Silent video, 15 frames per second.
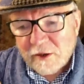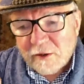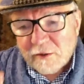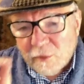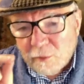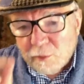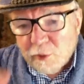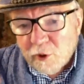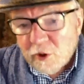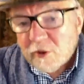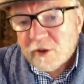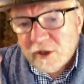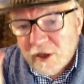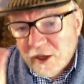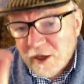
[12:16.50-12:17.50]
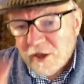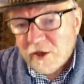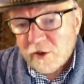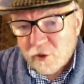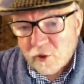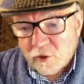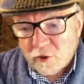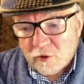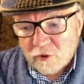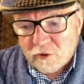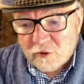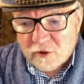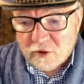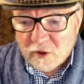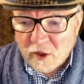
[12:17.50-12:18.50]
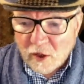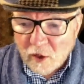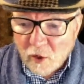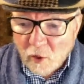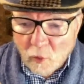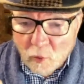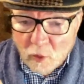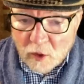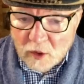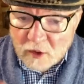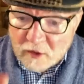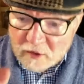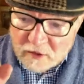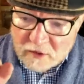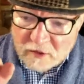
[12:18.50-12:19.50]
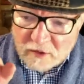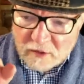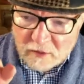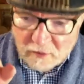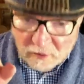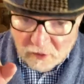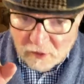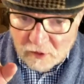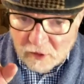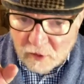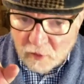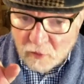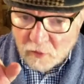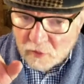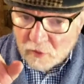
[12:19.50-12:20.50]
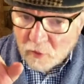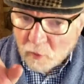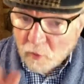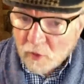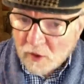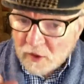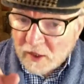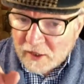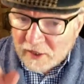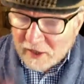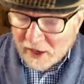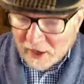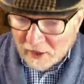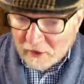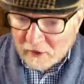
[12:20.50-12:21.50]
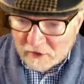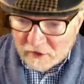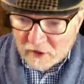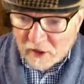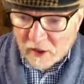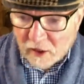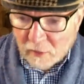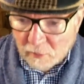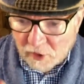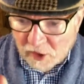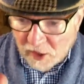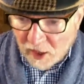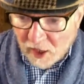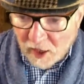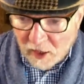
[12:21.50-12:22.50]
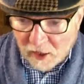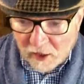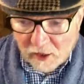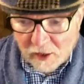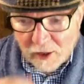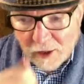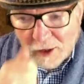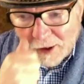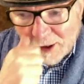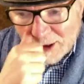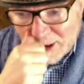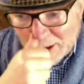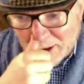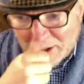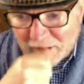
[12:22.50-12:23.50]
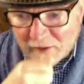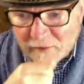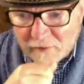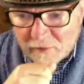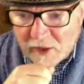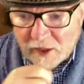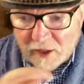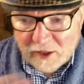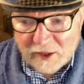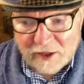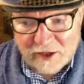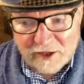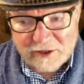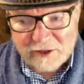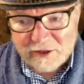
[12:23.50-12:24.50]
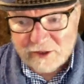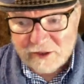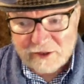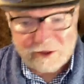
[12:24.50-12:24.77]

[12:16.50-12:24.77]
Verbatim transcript: The book that he used was the the one that Daniels did on Breguet, um, and